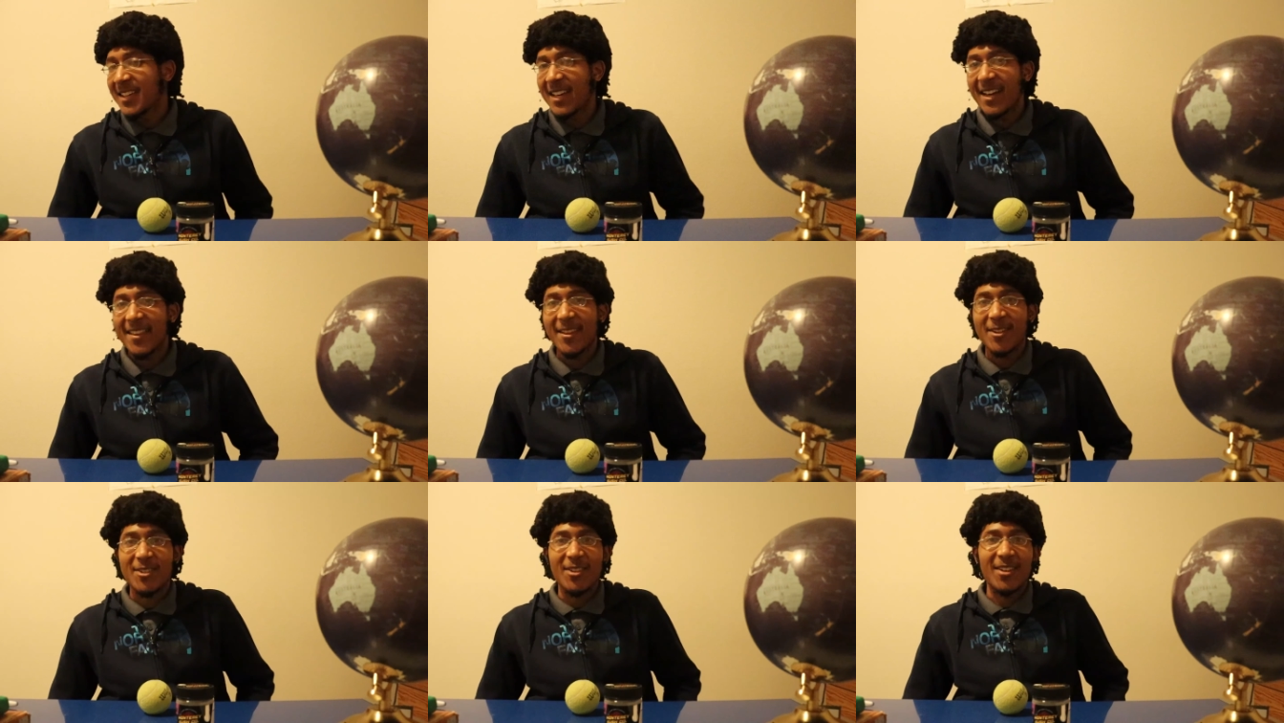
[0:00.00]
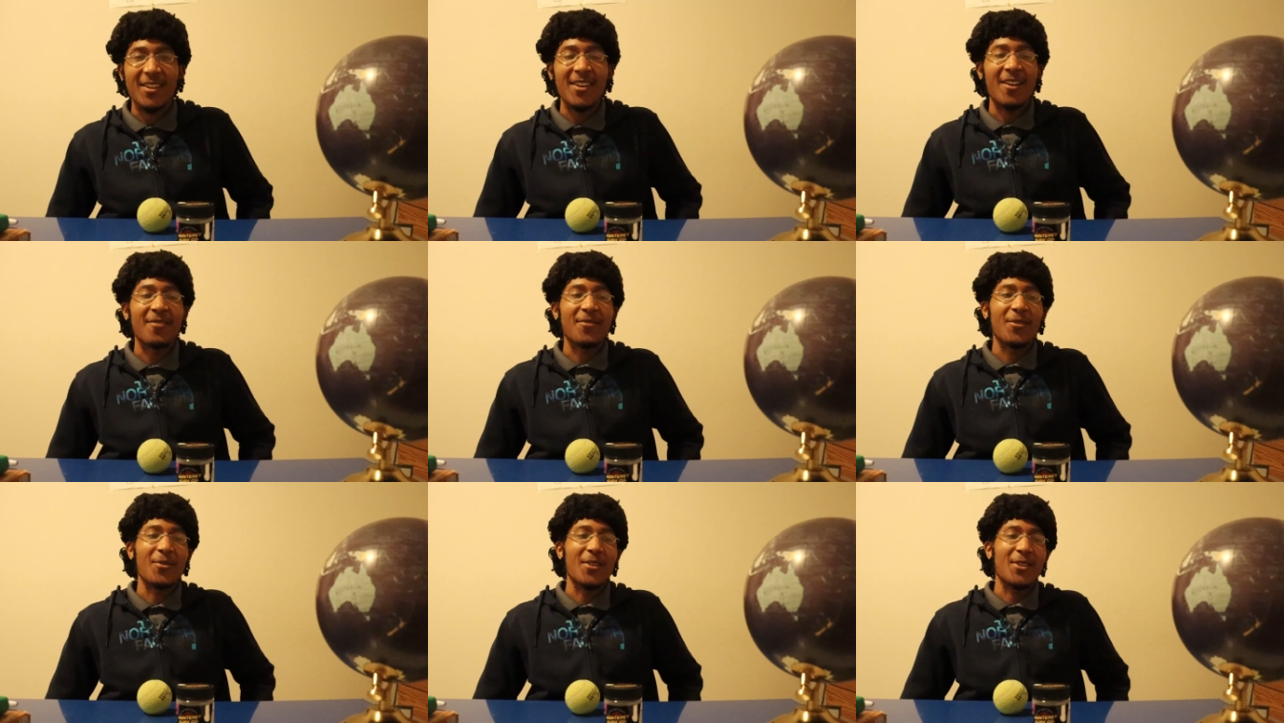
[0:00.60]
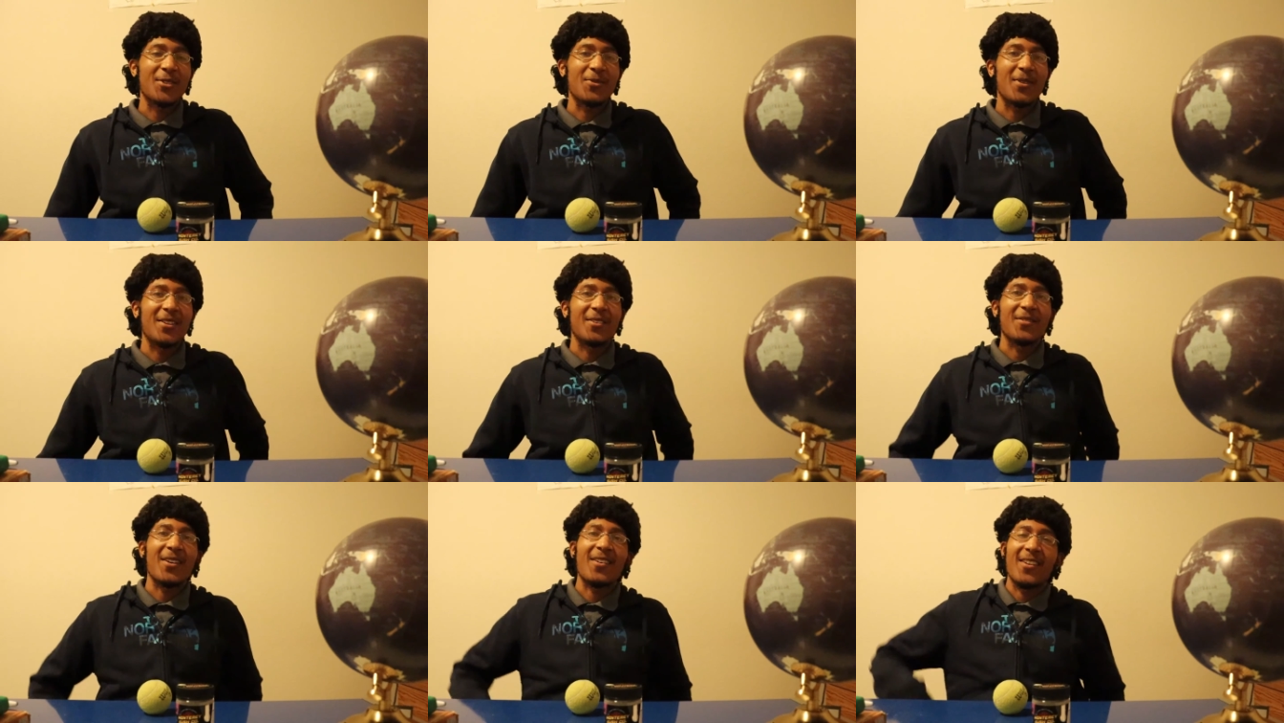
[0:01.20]
yeah, that's all I got for this
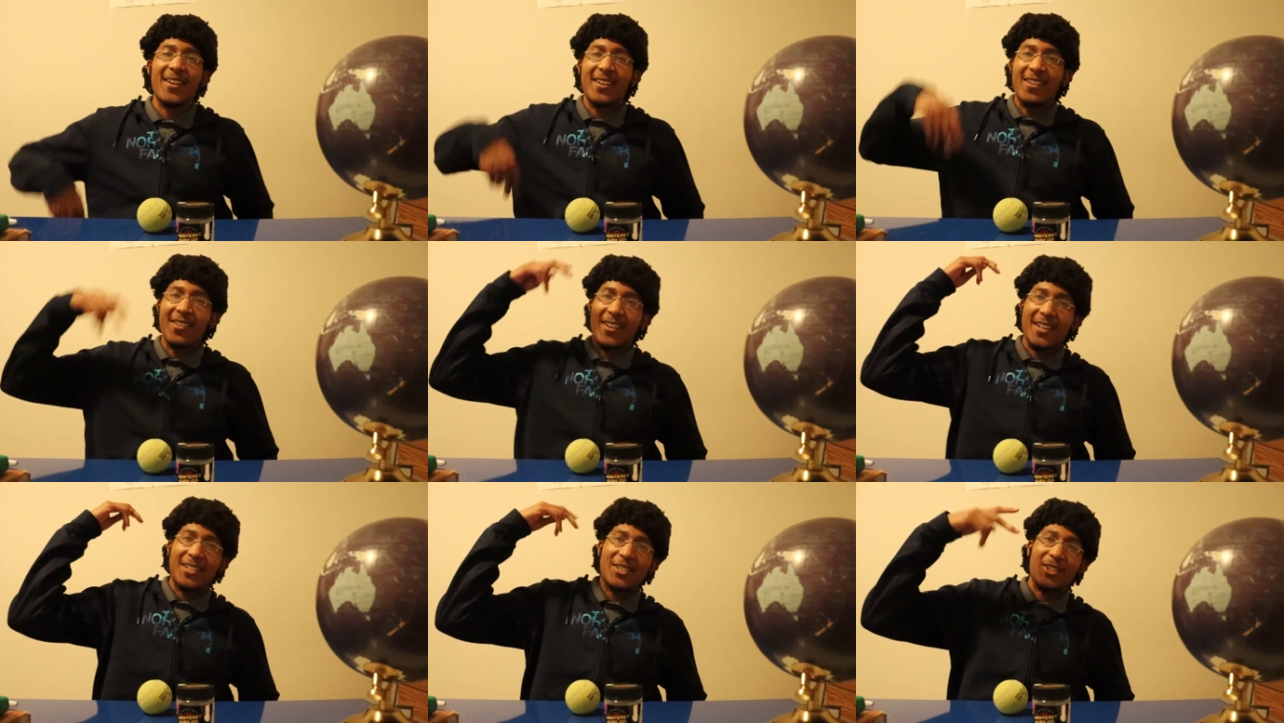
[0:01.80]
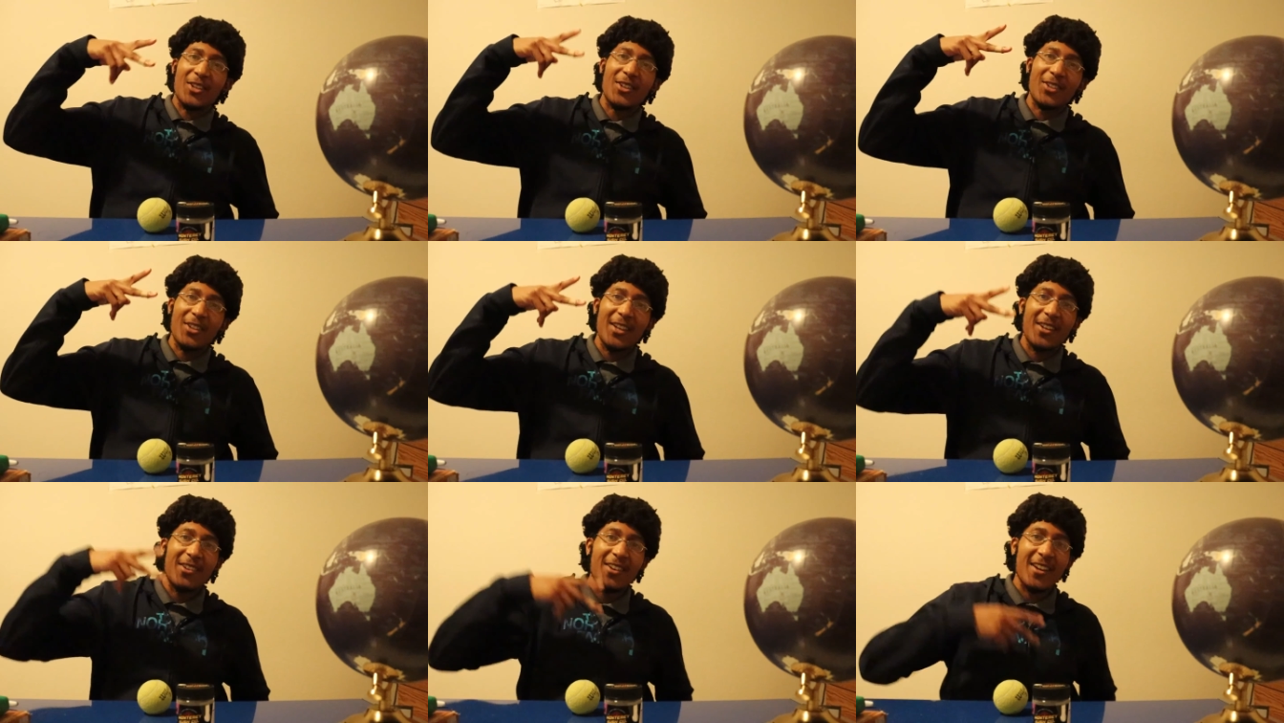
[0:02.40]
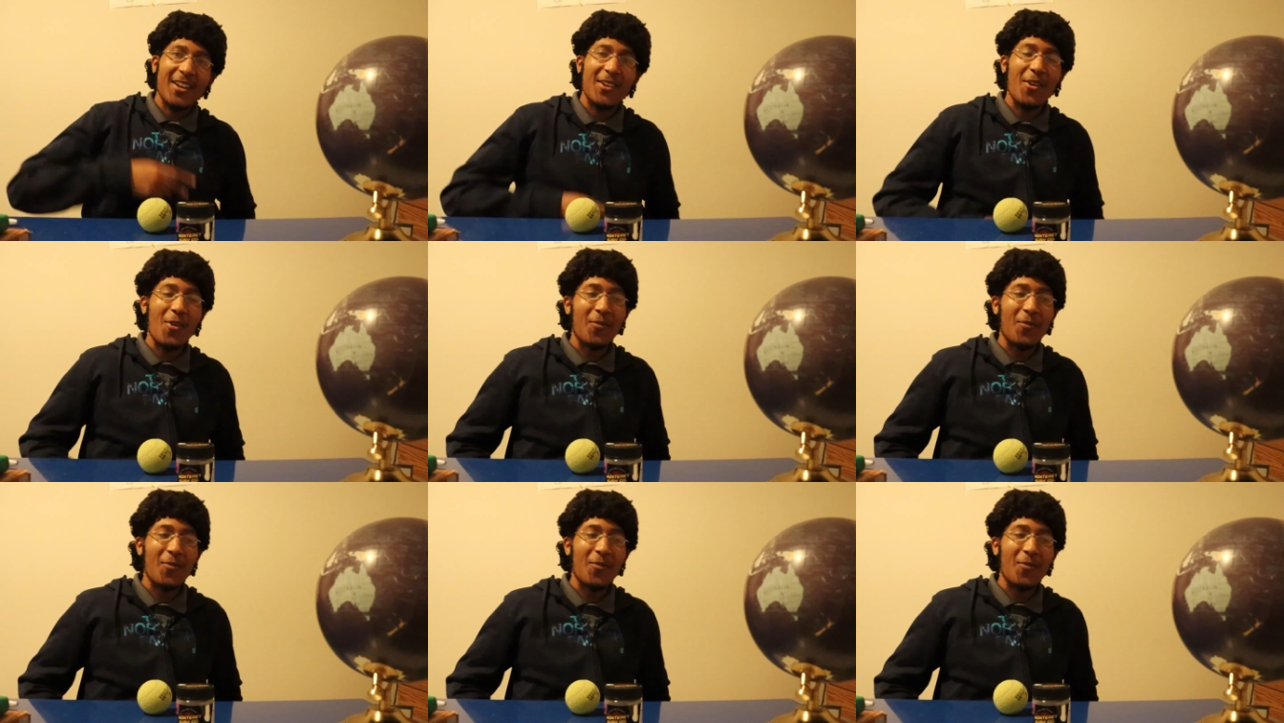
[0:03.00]
one. All right, I'll catch y'all later, guys.